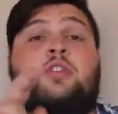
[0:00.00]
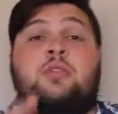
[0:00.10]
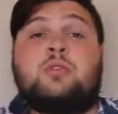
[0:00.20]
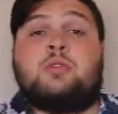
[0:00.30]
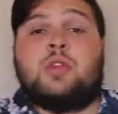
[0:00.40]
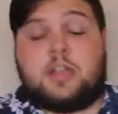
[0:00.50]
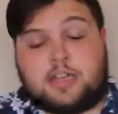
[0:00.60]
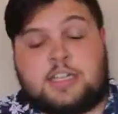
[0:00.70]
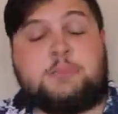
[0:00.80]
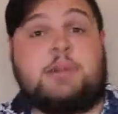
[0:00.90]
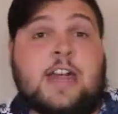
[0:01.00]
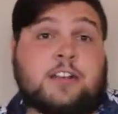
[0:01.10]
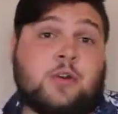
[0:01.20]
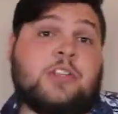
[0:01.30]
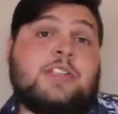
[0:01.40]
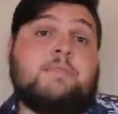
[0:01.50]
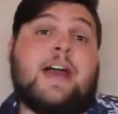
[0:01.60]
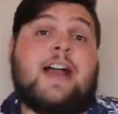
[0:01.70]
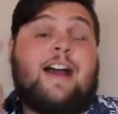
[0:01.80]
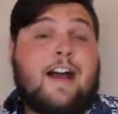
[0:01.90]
you need to put that toilet seat back